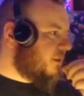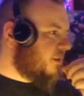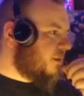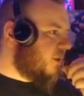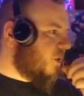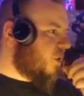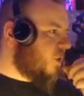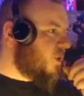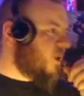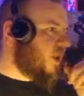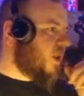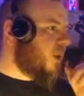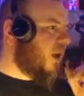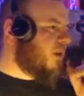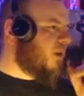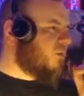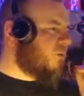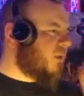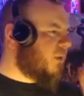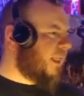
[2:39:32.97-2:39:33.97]
Also, I
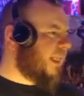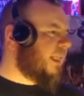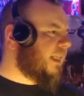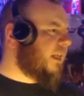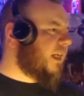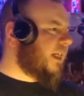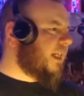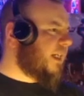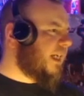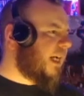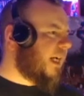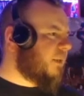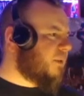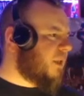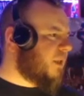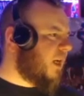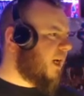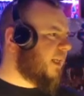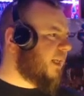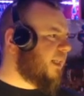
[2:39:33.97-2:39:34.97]
really like how
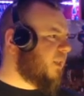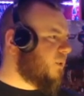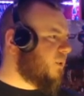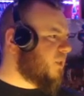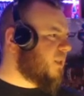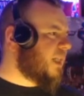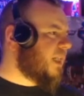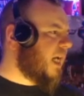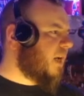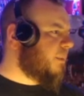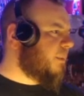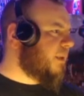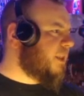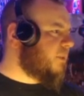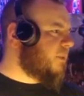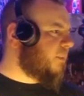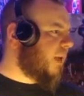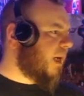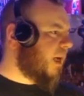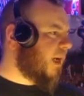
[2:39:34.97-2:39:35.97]
tidy your setup is
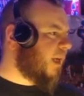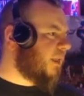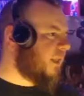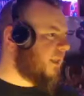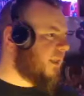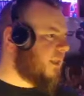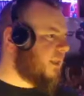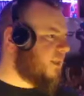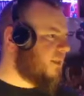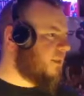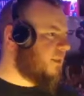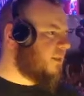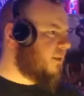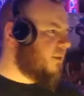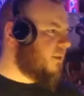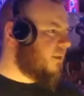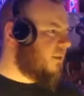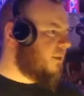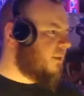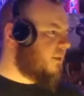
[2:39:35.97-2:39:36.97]
behind this.
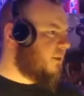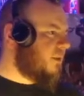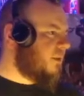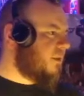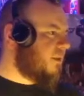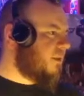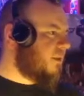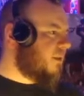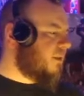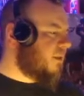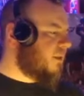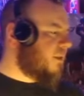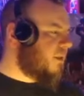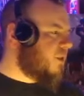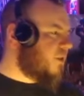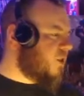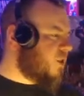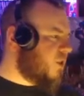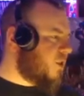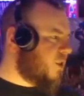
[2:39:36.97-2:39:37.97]

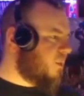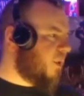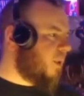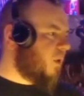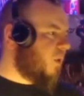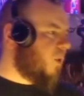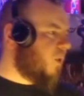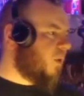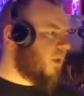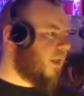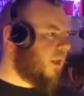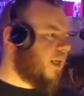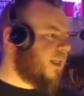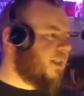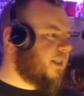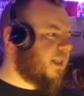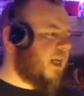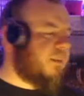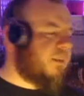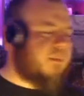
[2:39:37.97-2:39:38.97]
Super
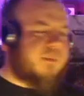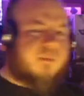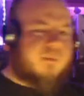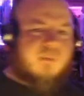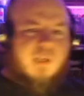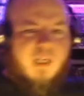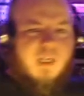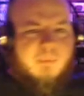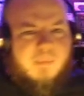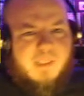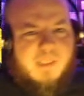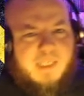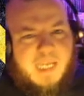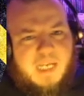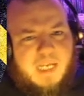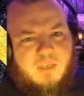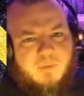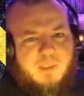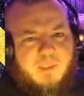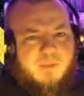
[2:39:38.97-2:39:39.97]
organized. I'm
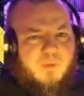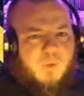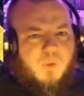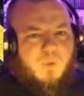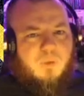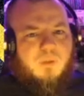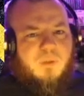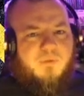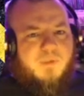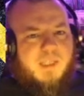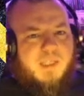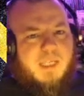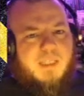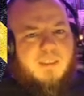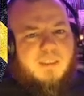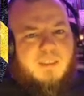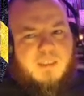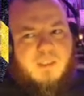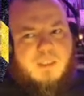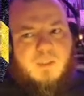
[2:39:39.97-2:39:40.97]
getting rid of all of this
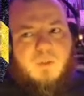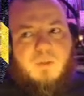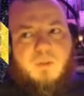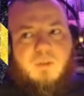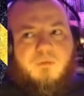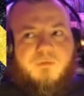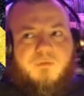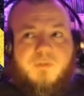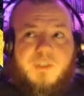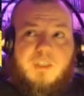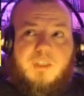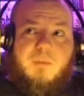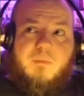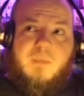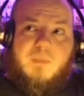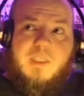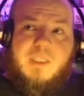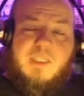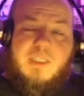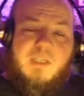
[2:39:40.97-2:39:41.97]
soon for some
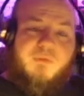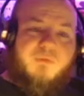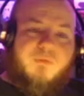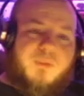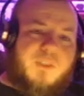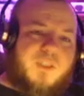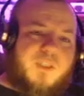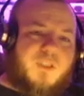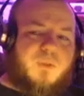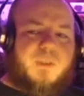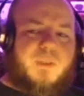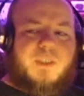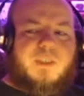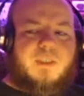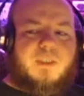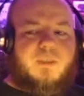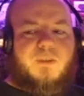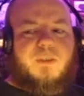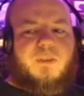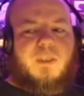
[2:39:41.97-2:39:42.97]
different storage
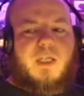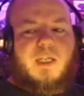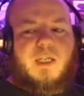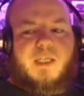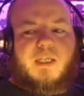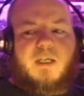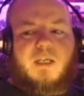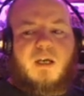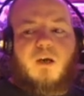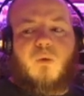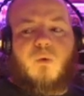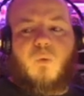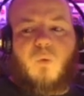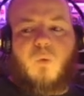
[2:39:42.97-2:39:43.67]
solution. I can't